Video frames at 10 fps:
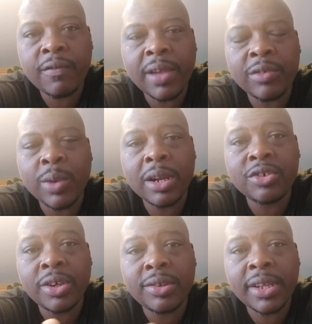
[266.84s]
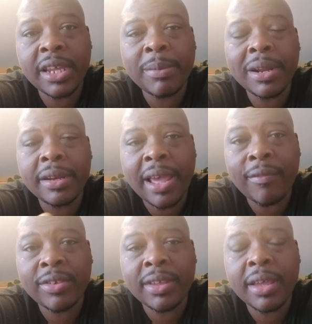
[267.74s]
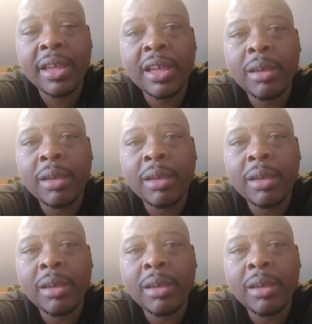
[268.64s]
as well as your team in a deficit,